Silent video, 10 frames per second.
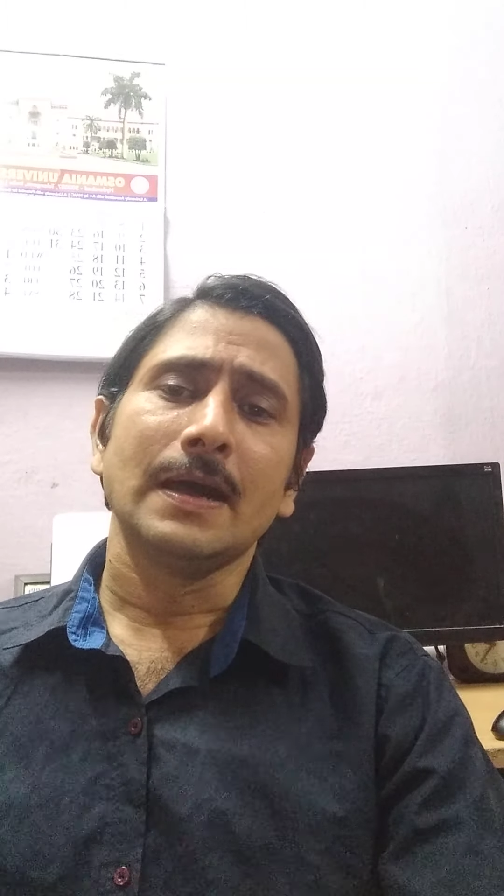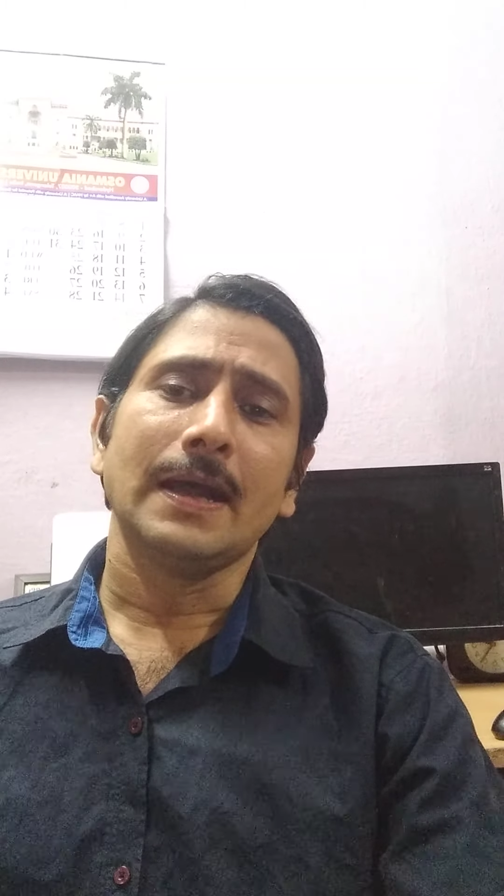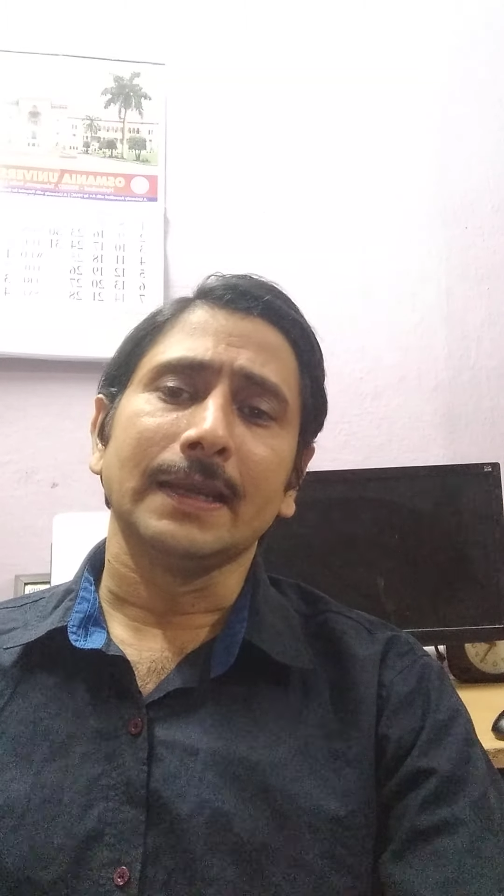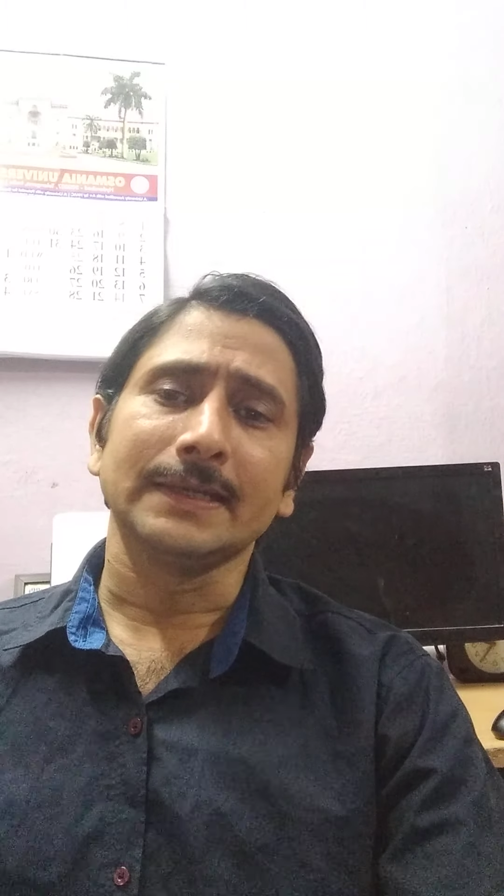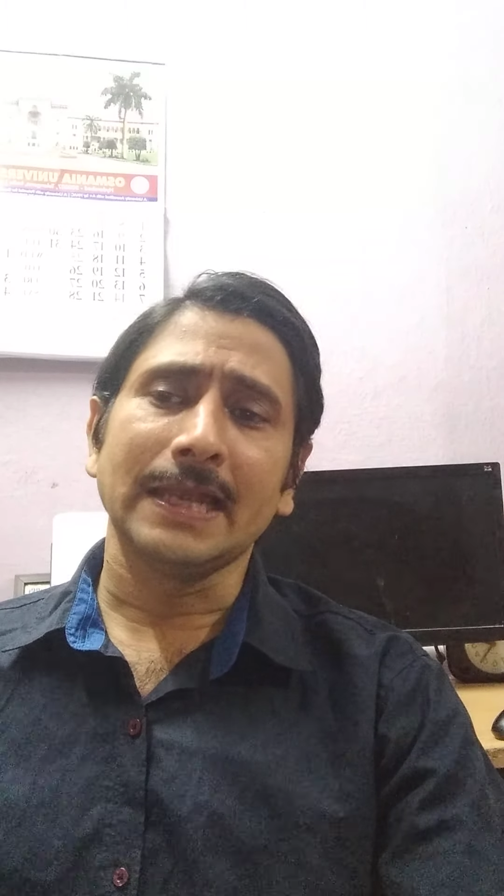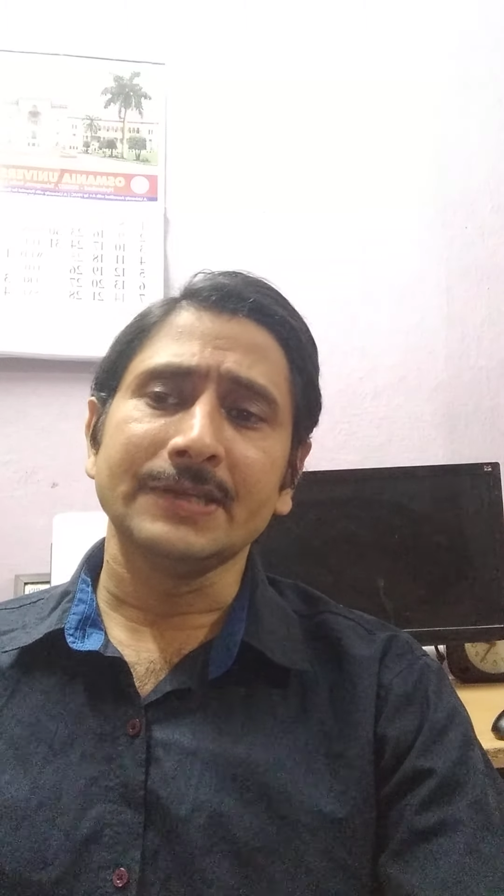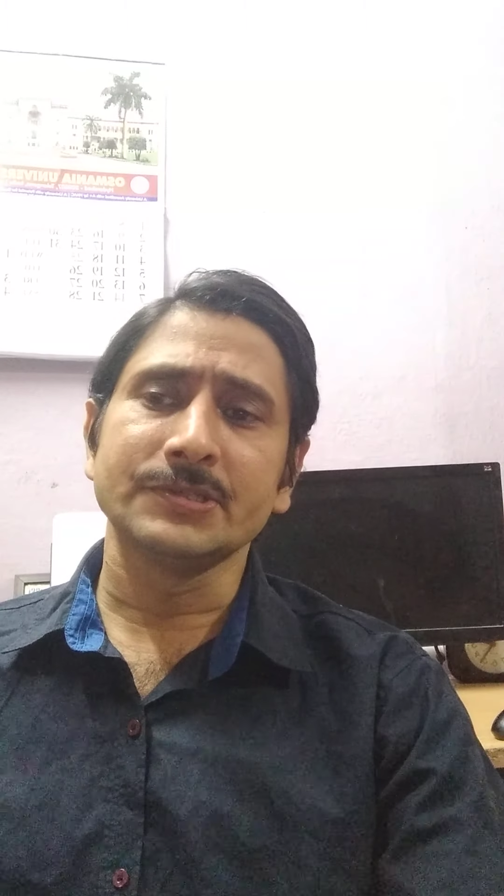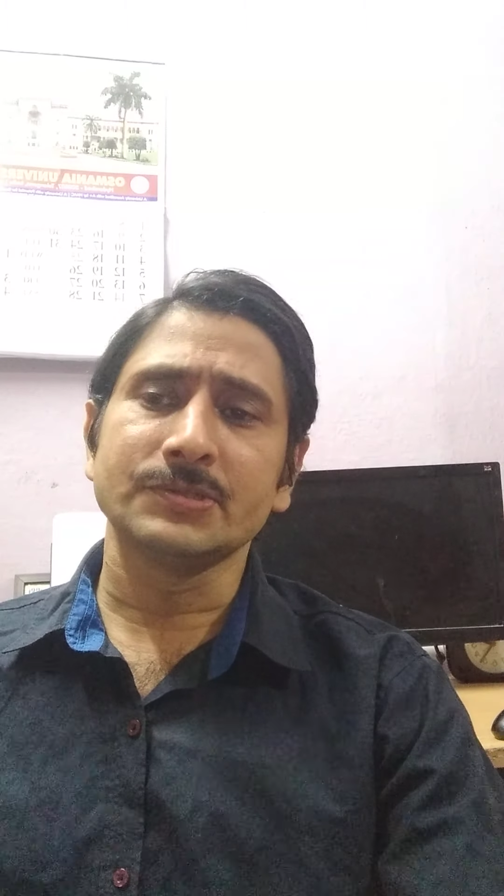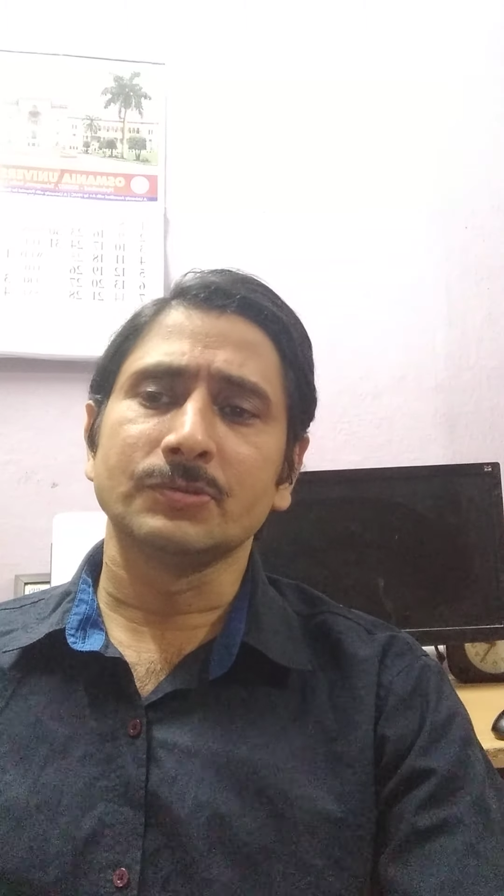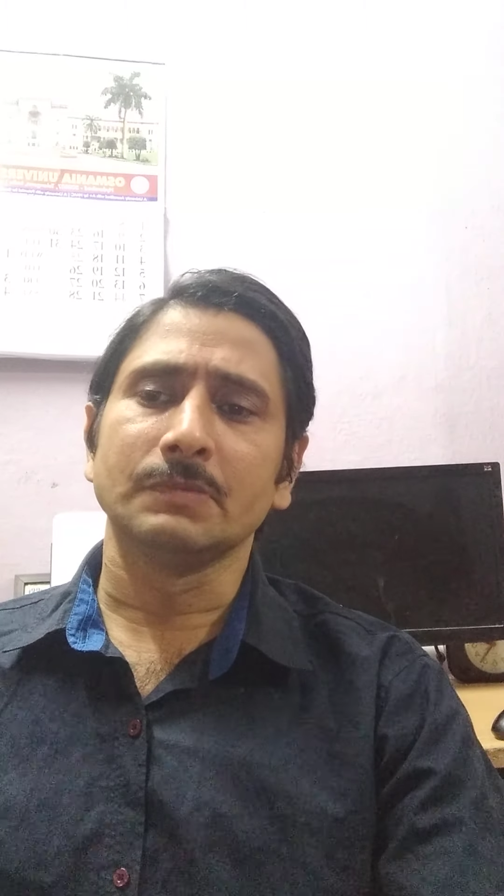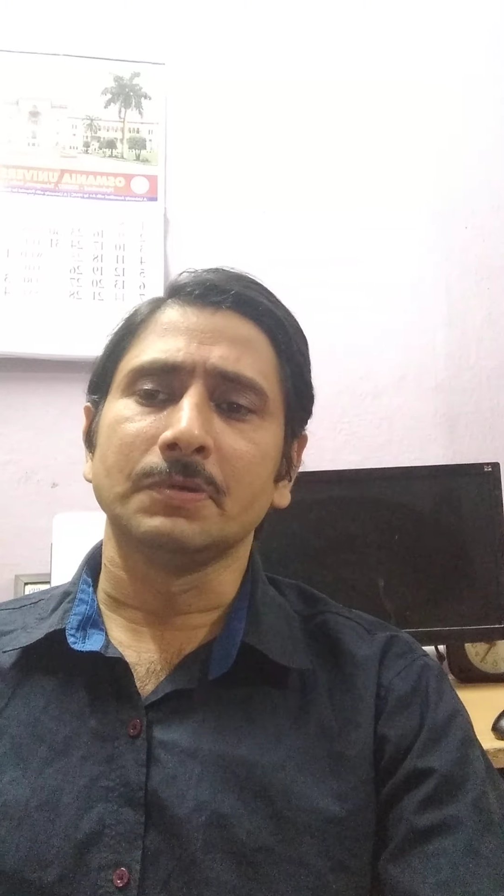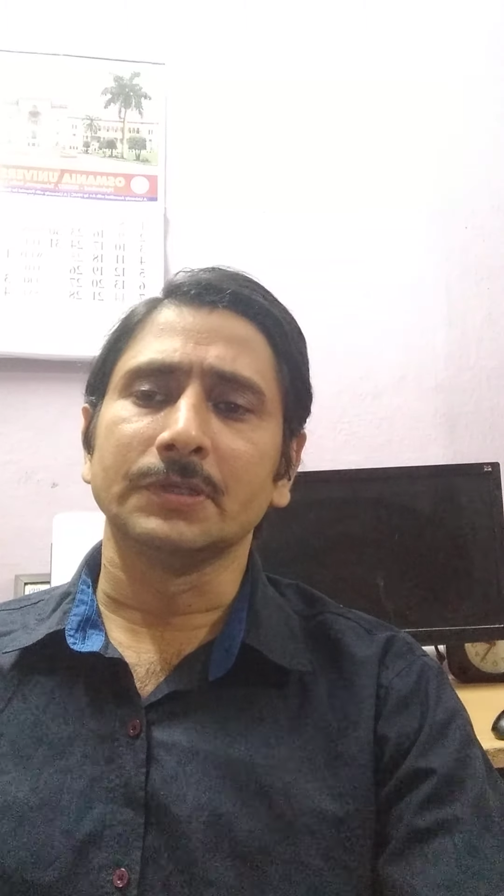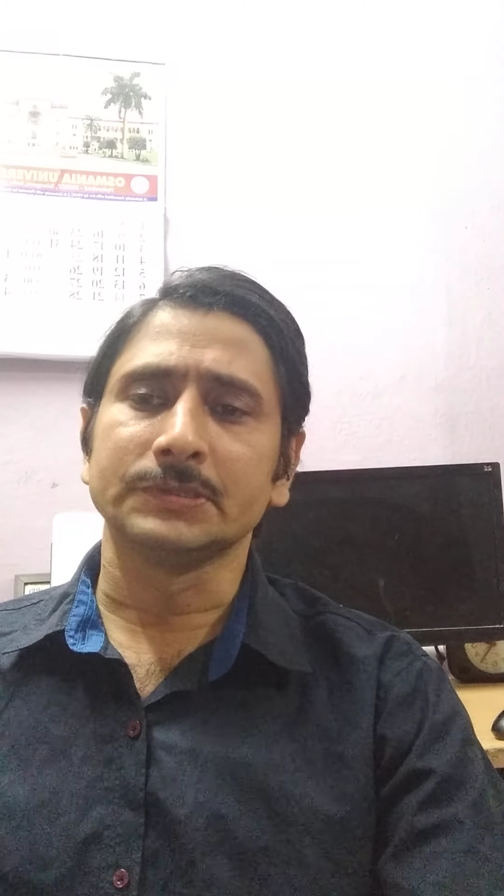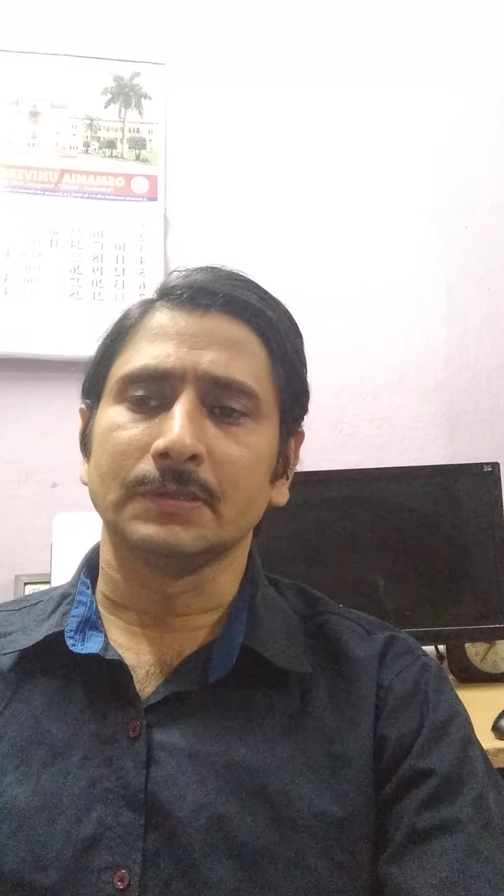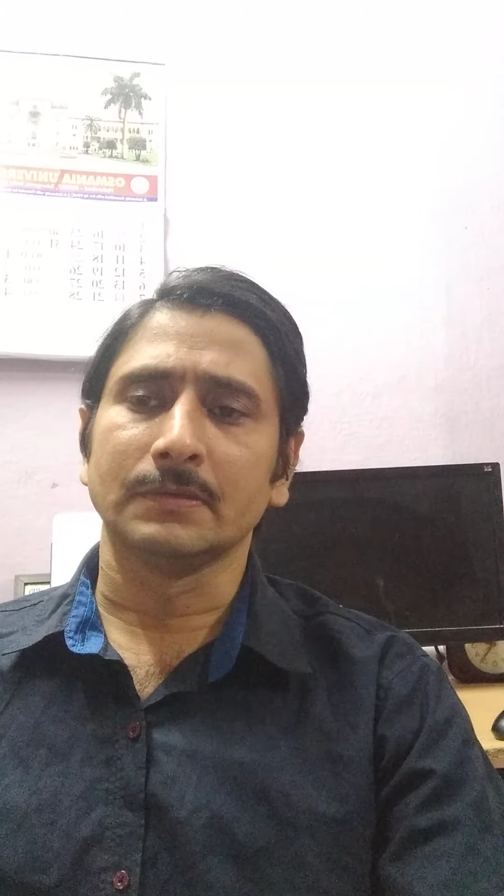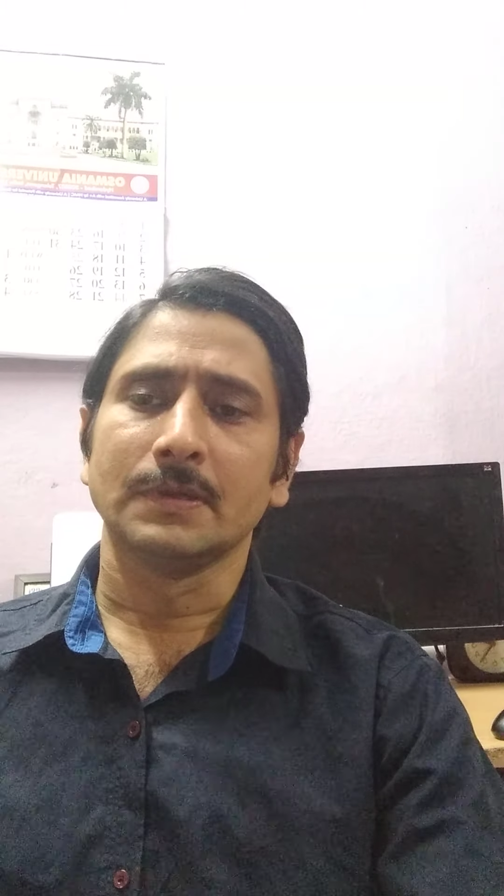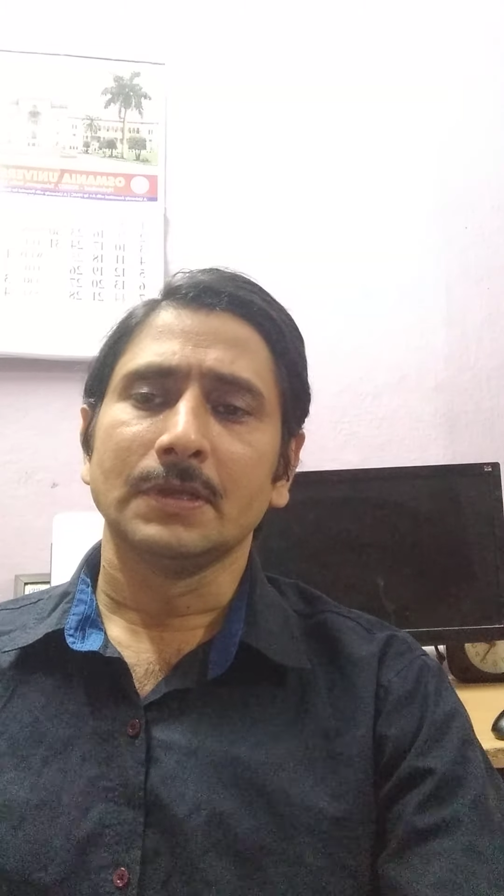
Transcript: and attaches to the person,